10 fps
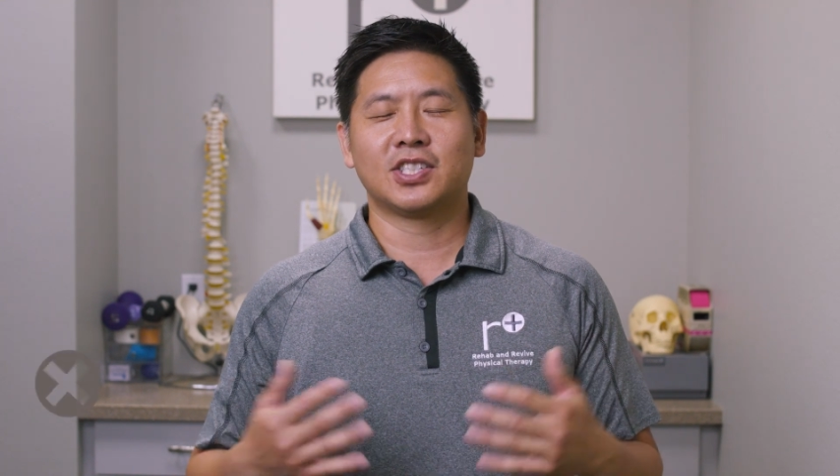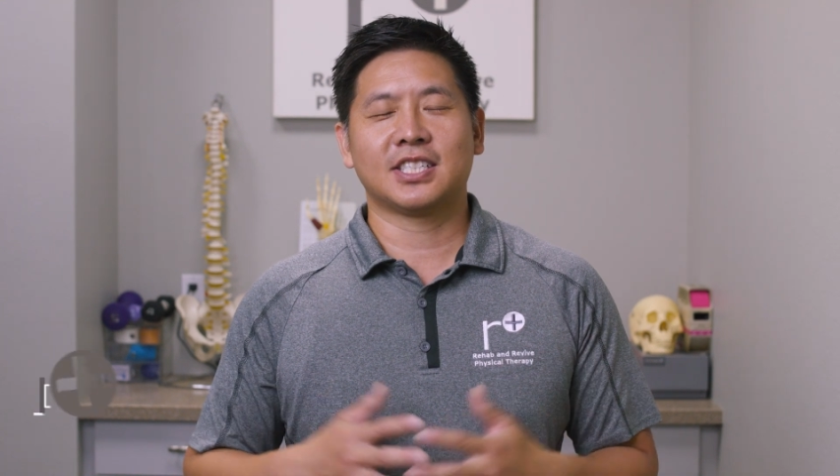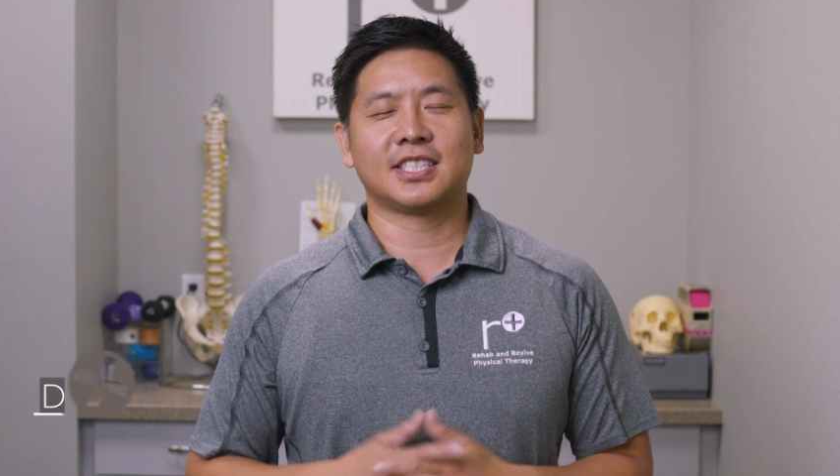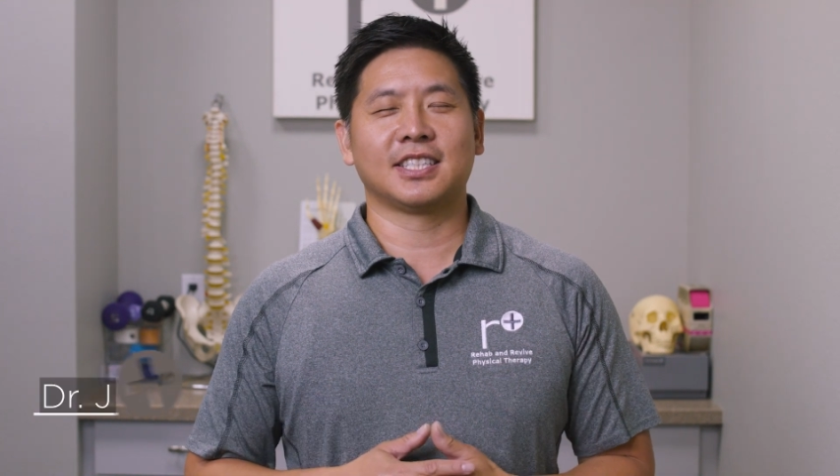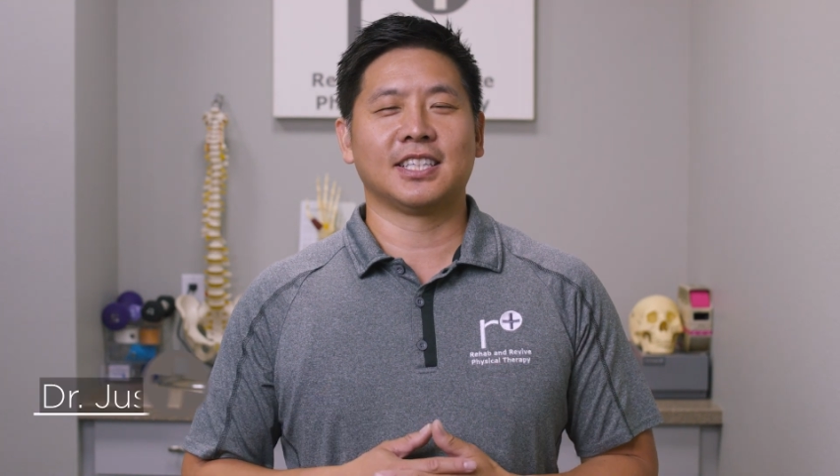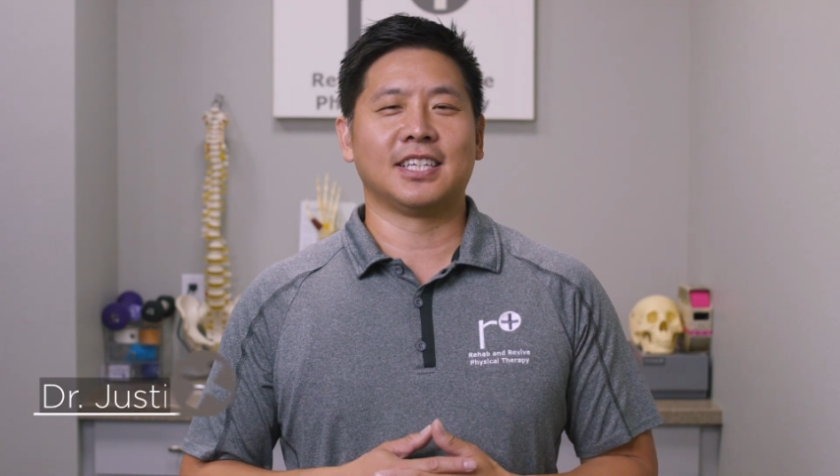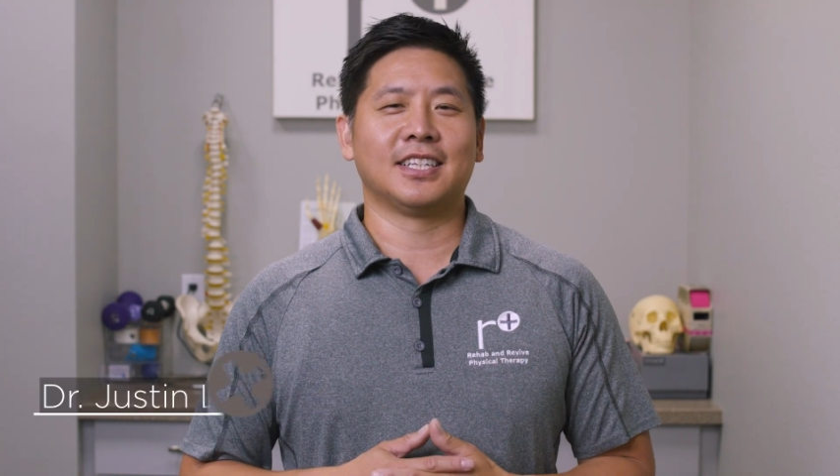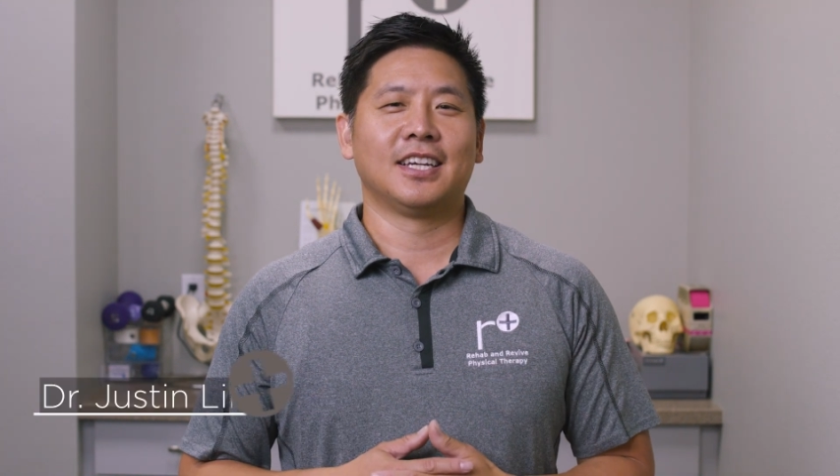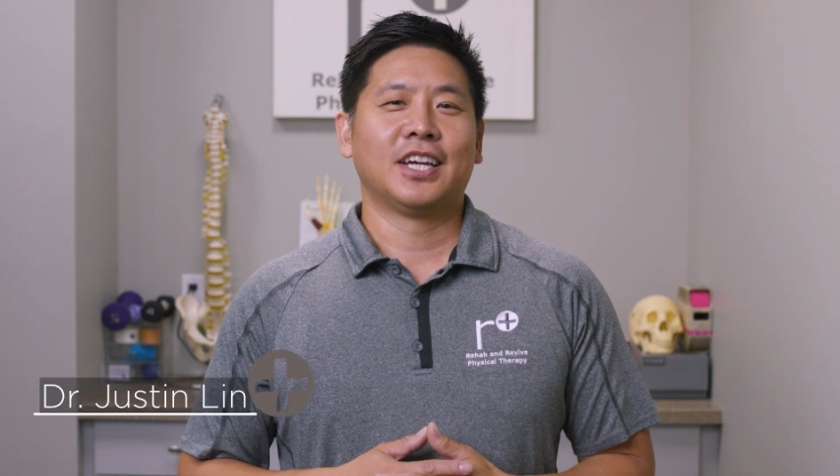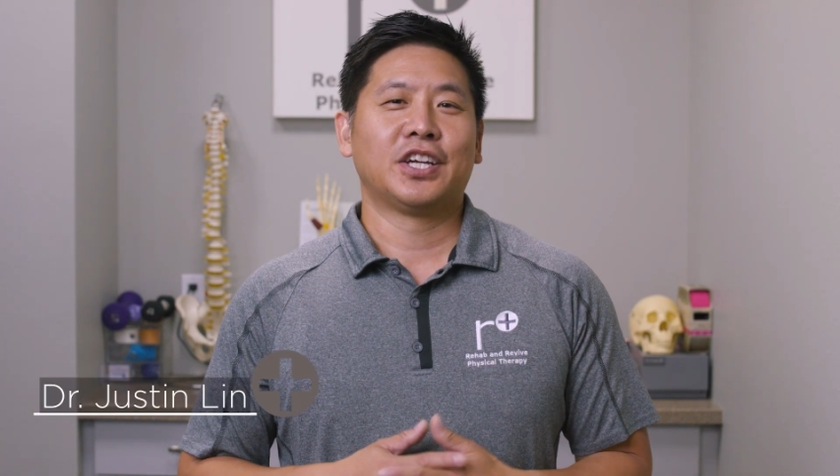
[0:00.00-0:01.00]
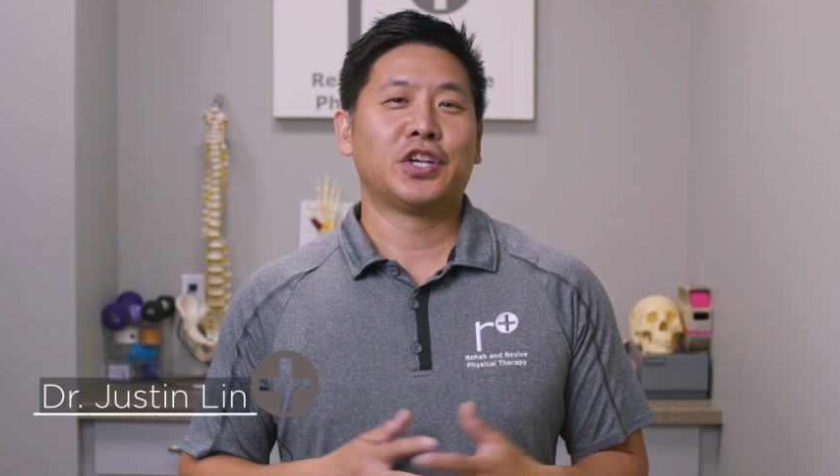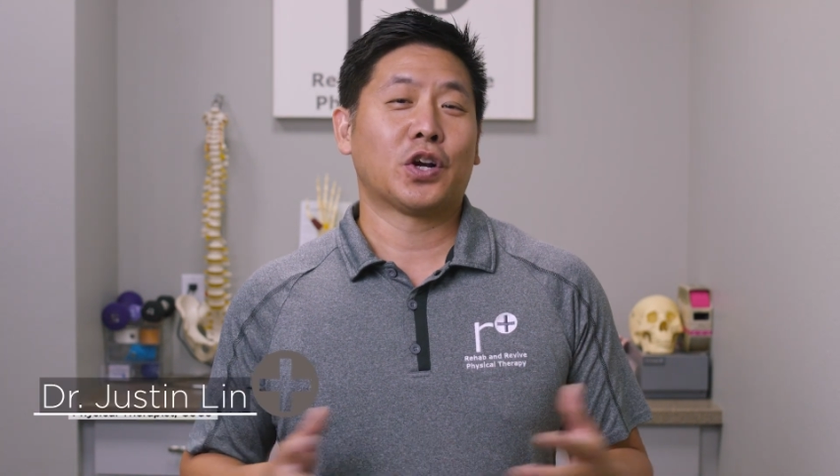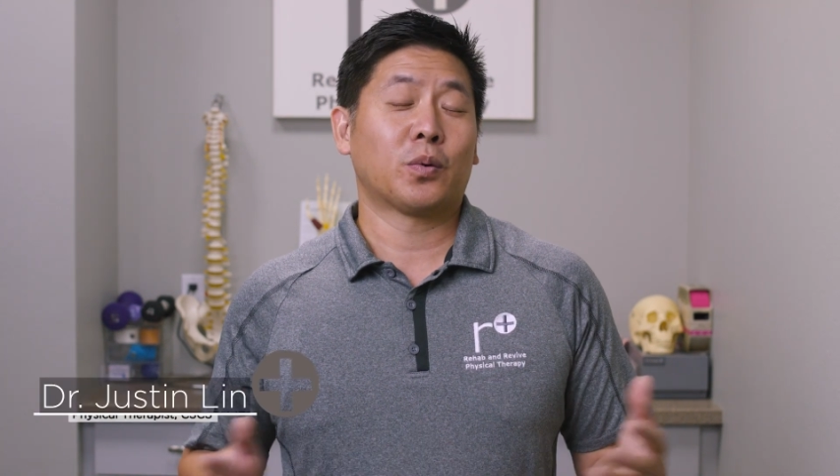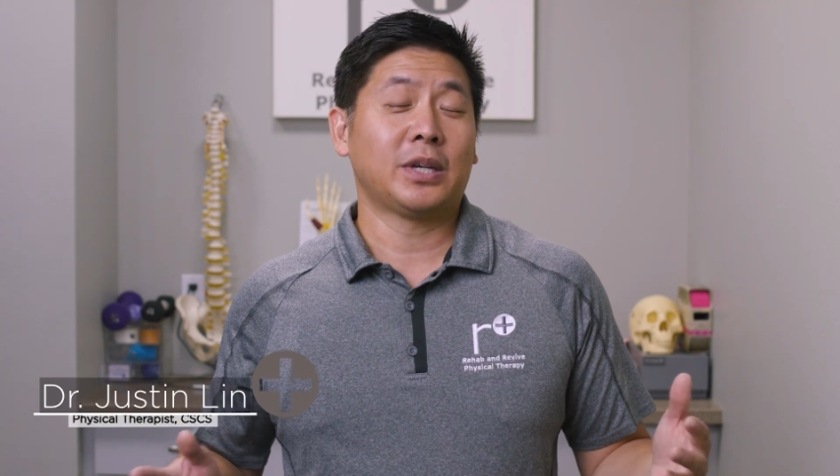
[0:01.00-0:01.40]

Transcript: Justin Lin here